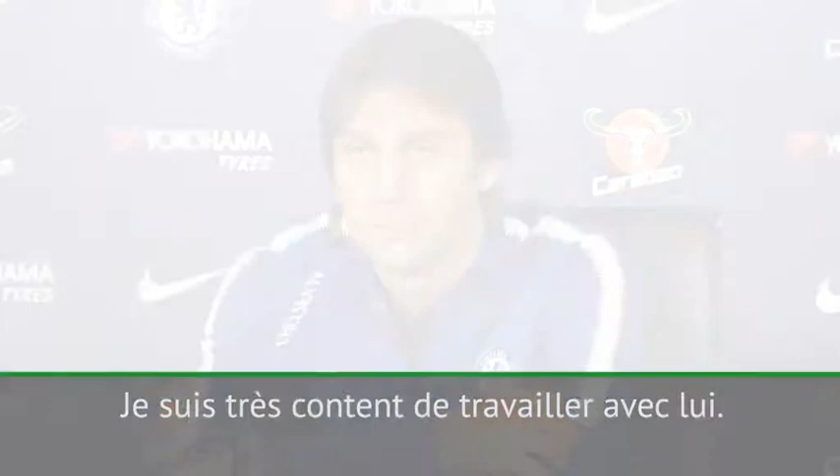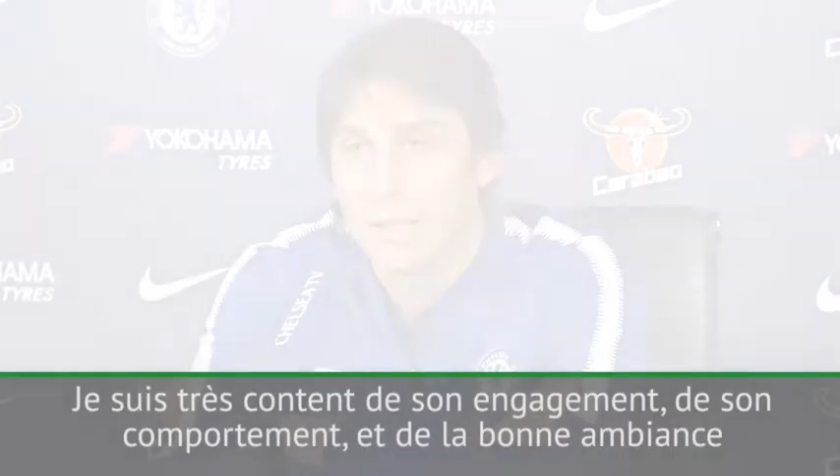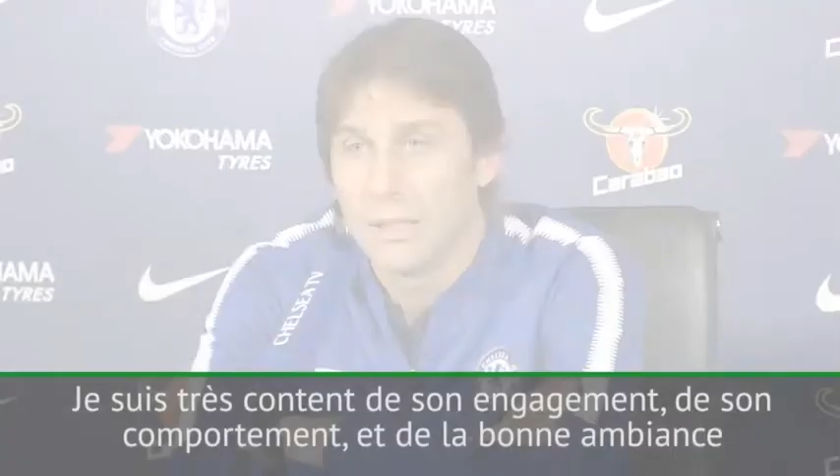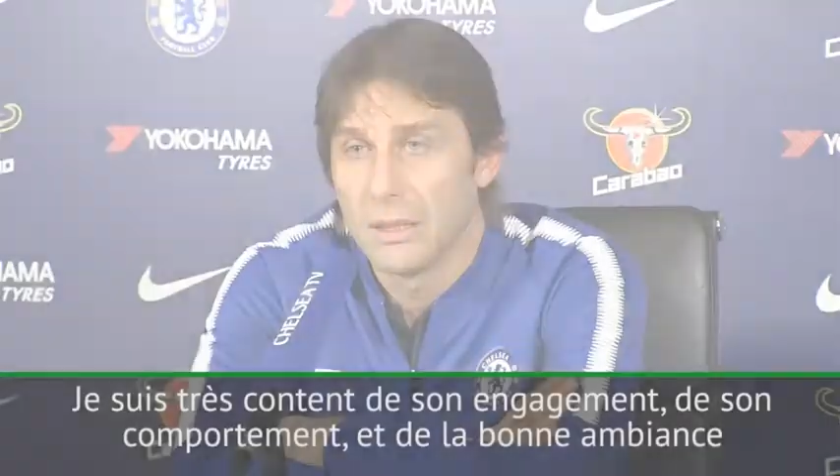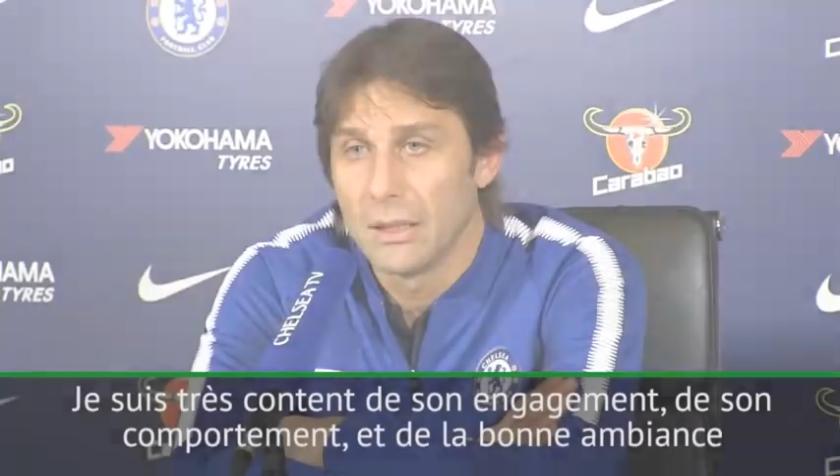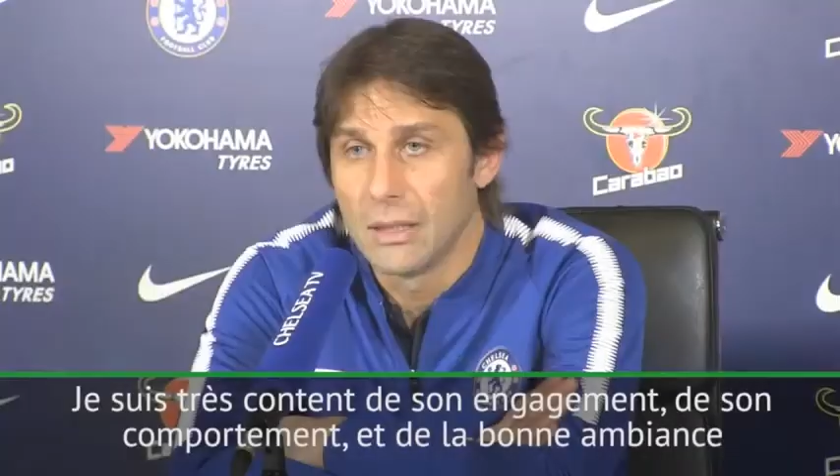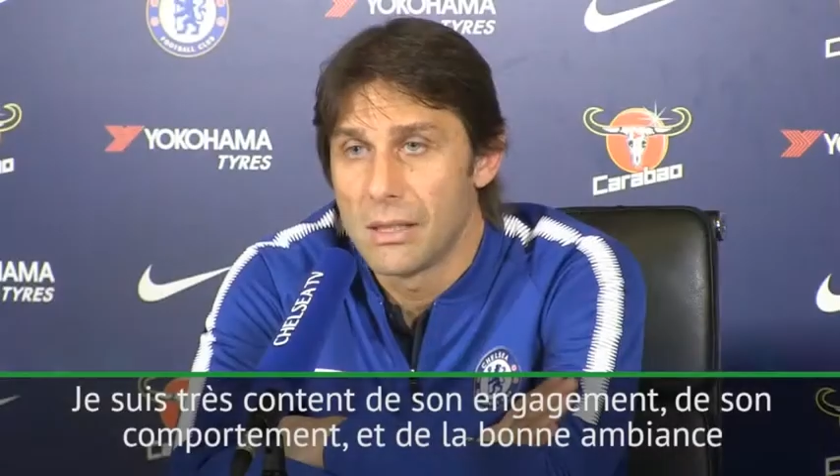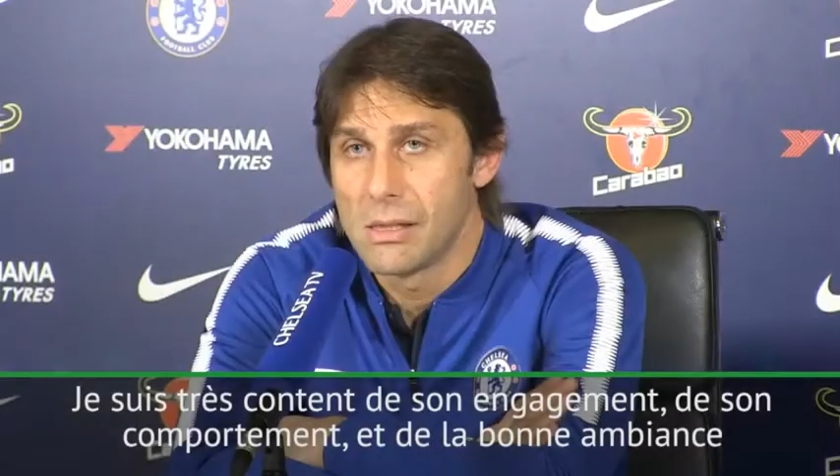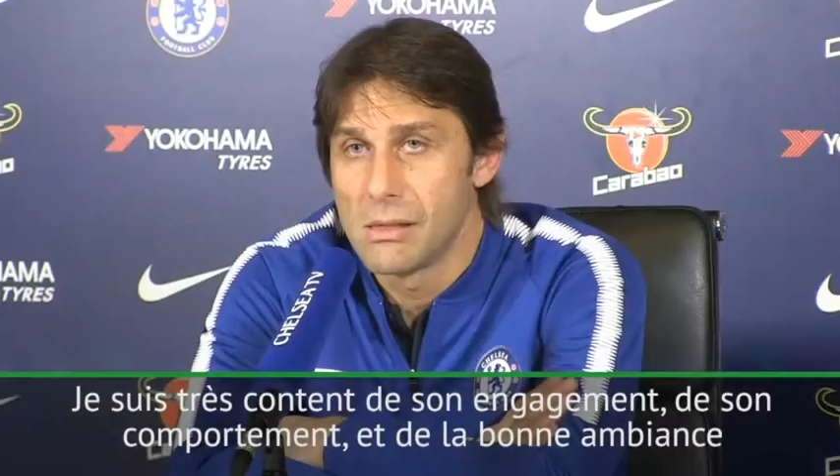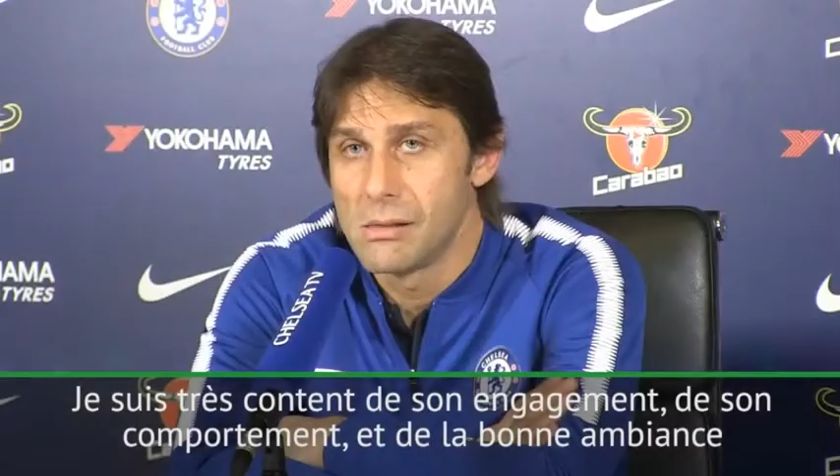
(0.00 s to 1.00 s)
and
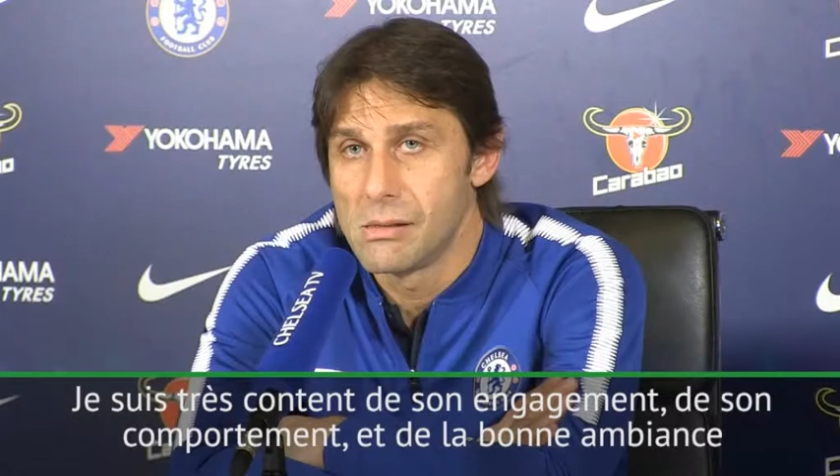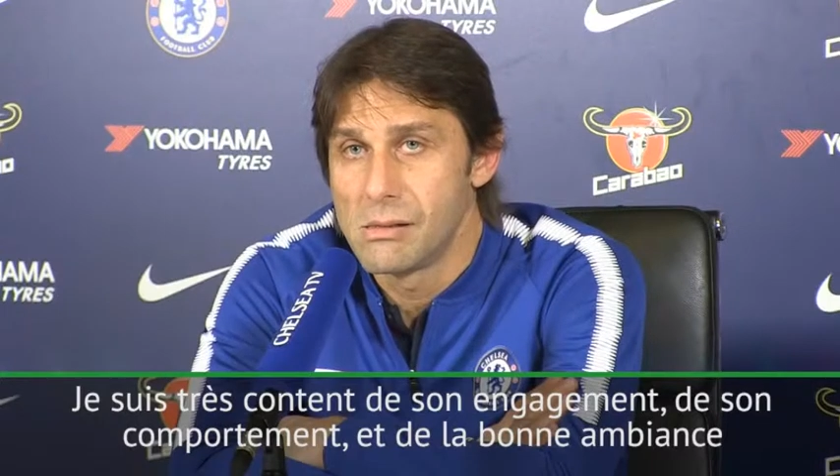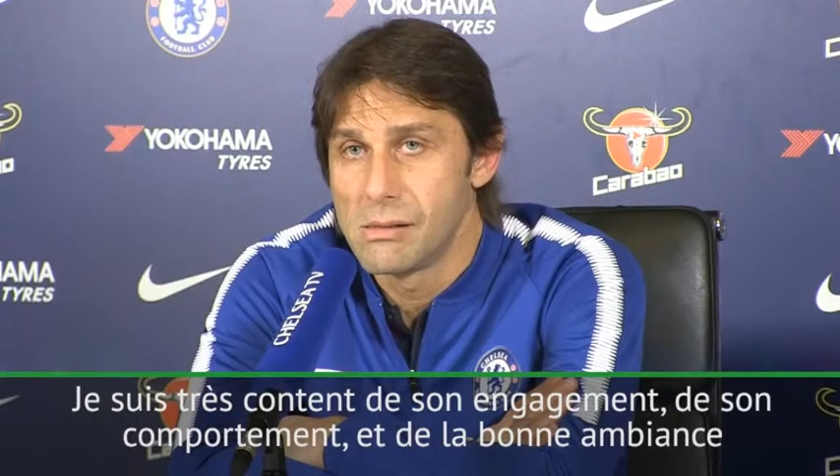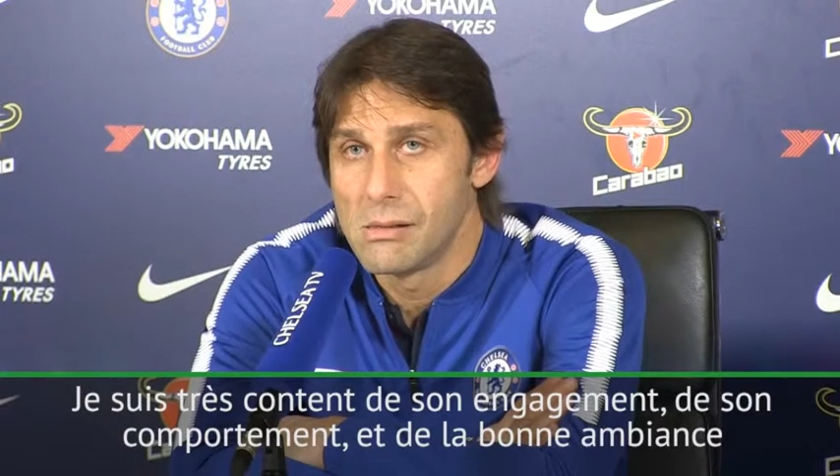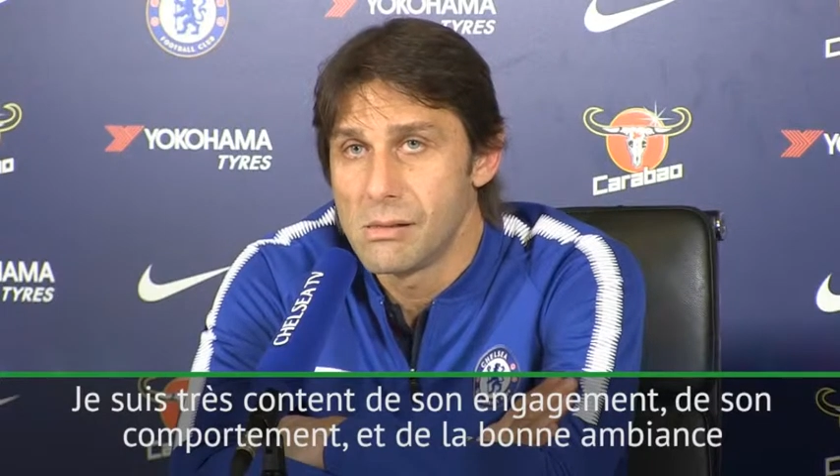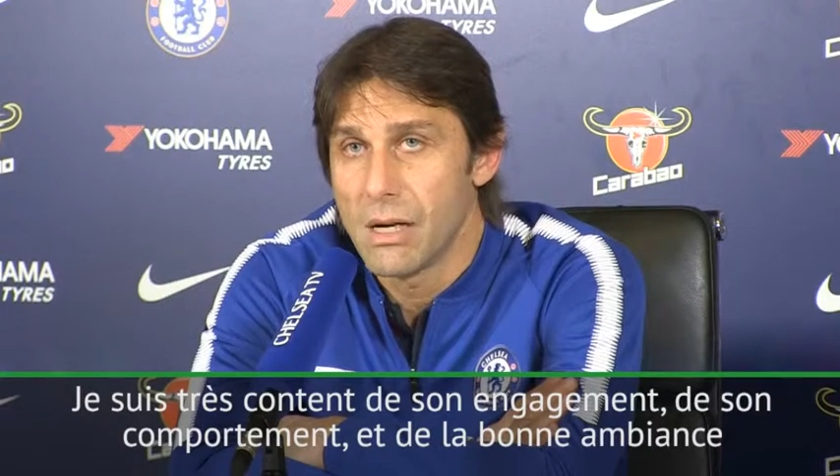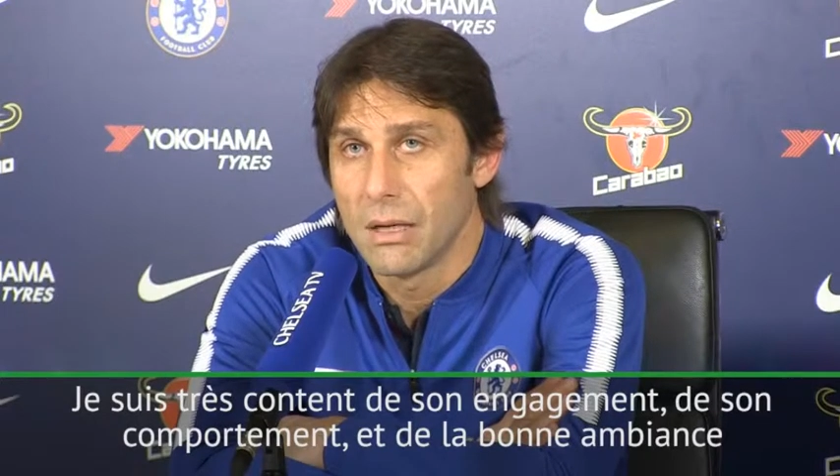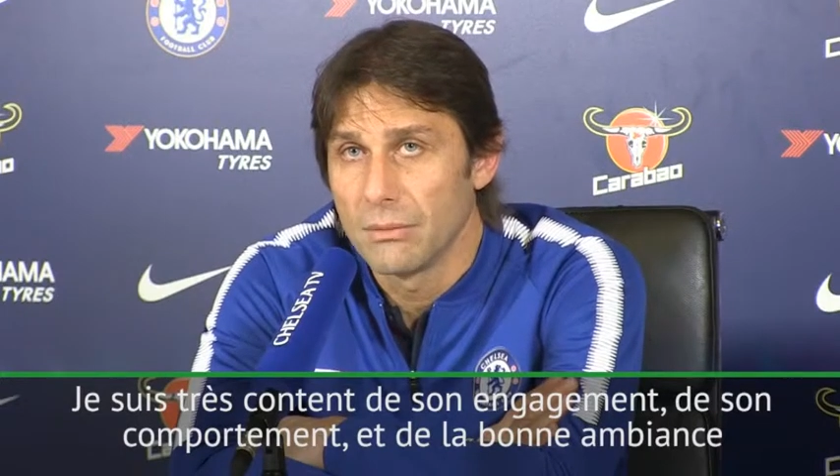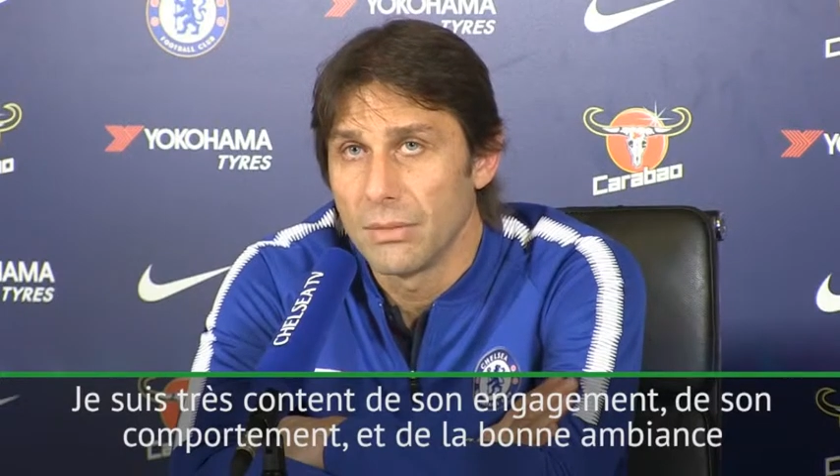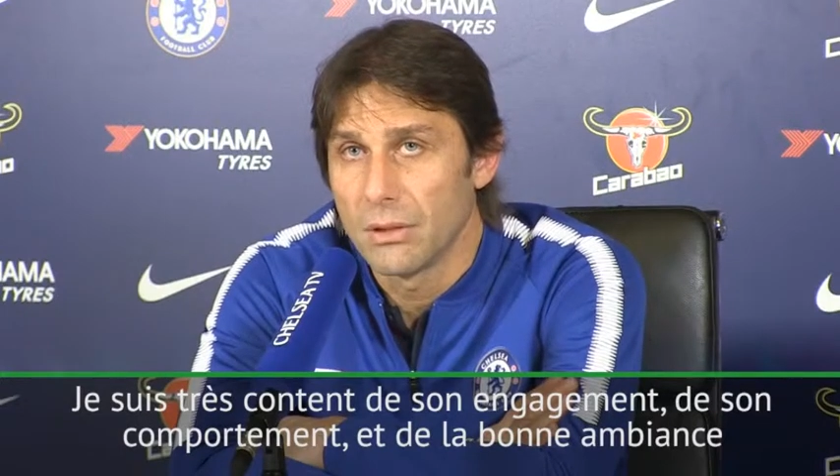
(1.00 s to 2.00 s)
uh, yeah,
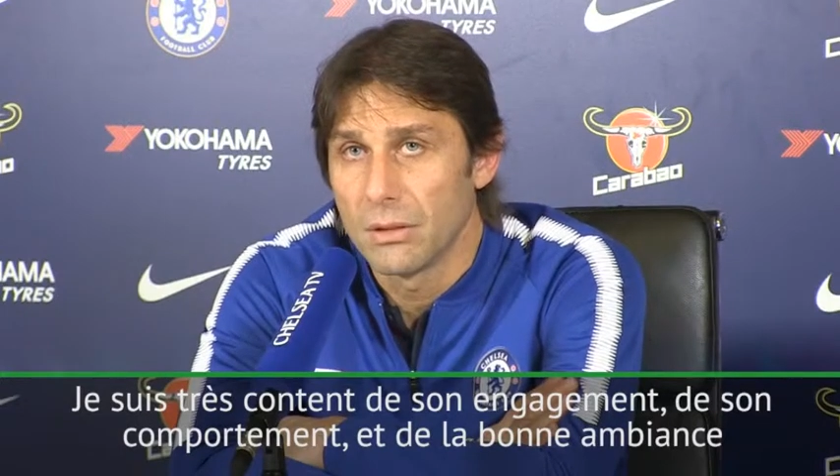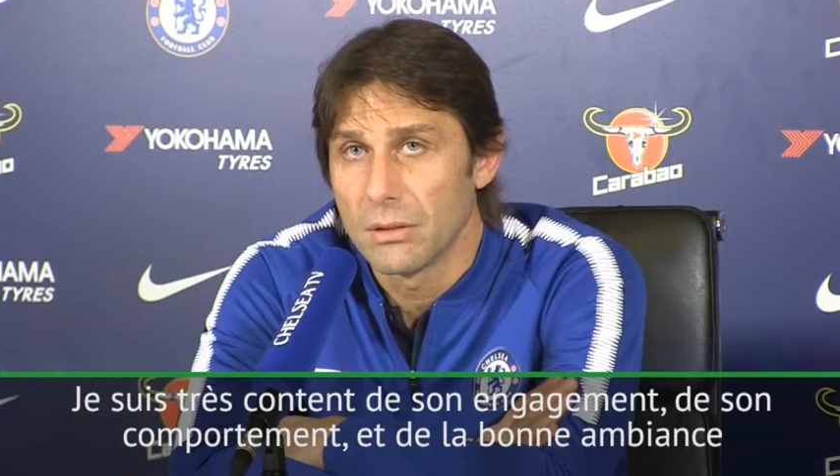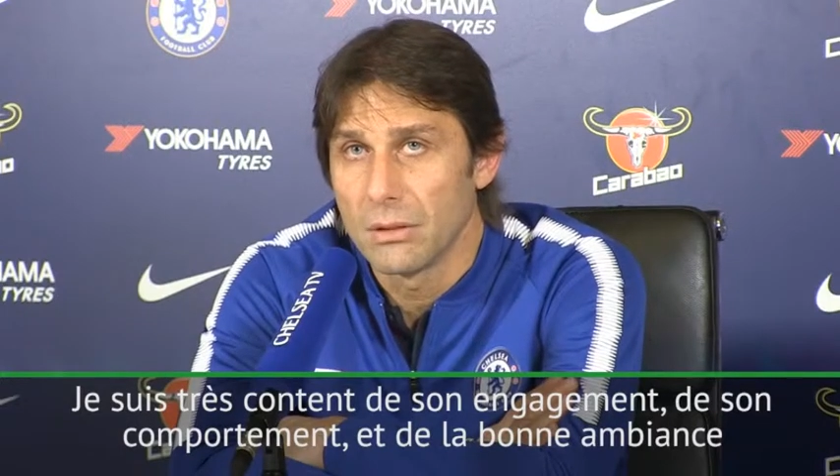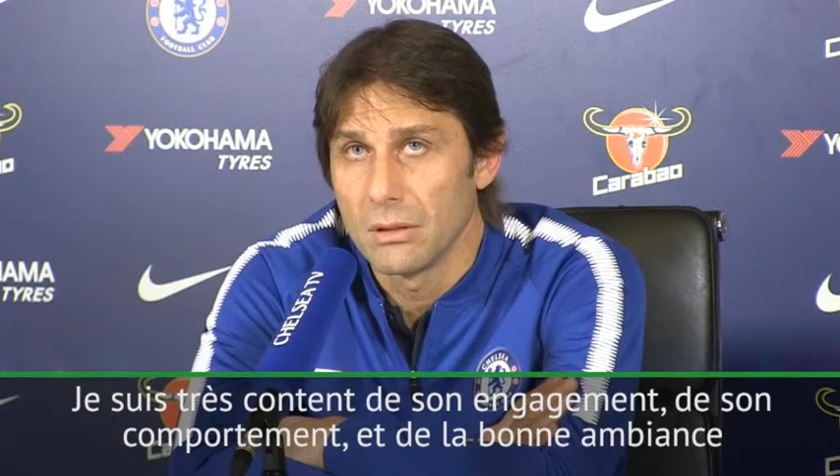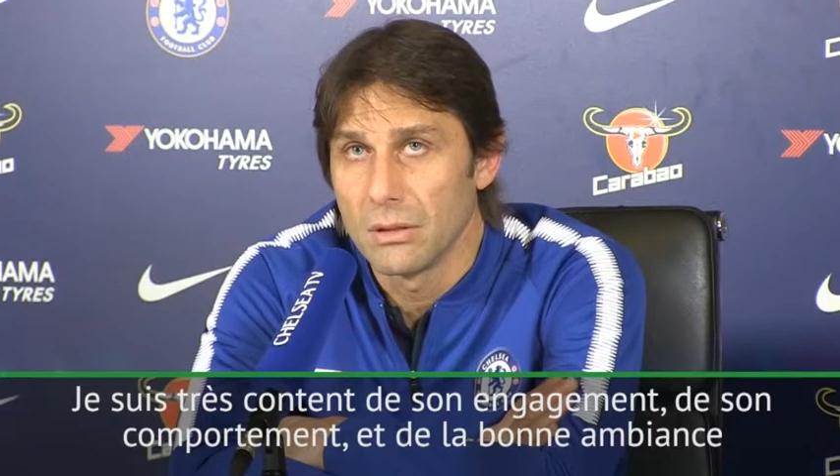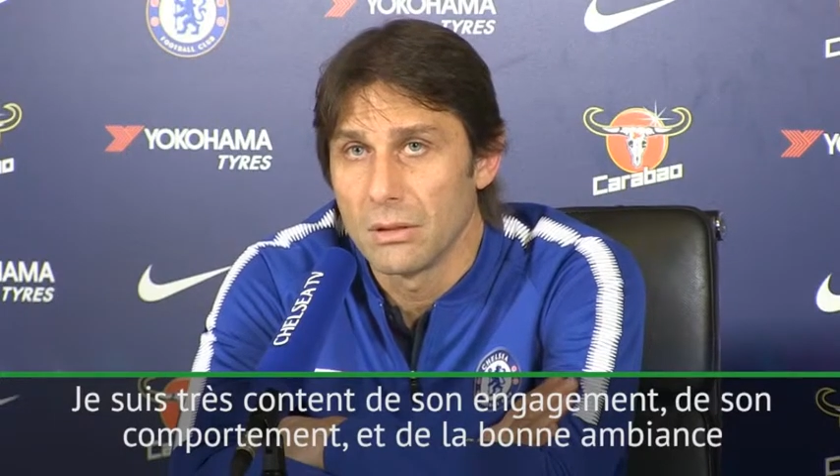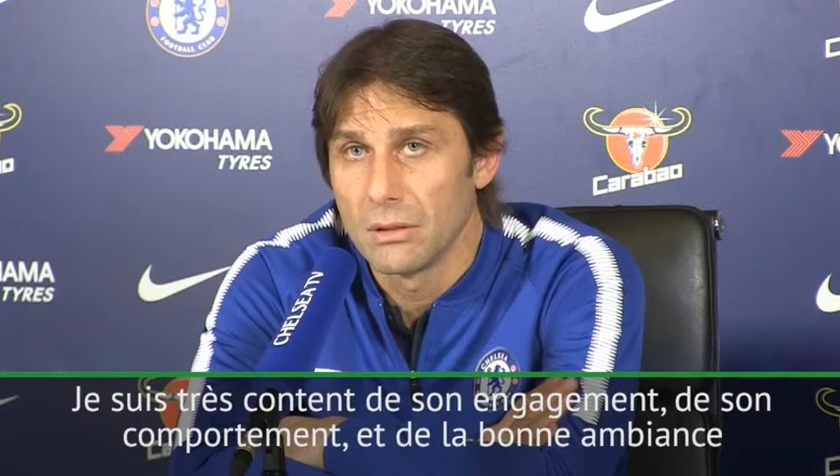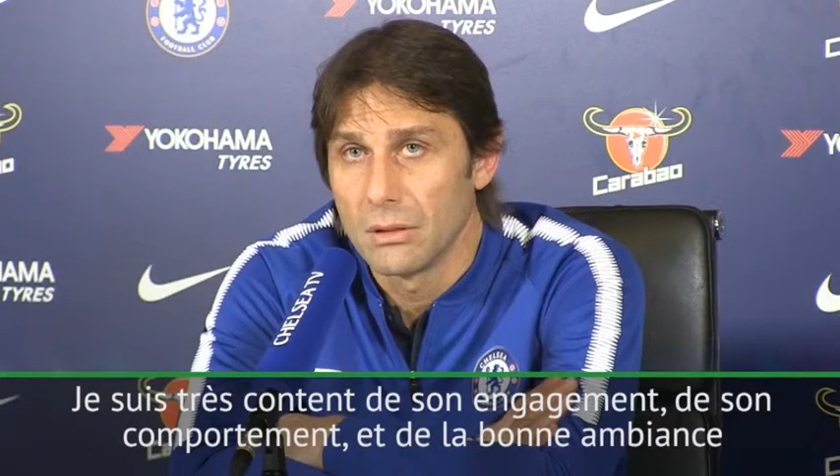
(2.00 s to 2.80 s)
because uh,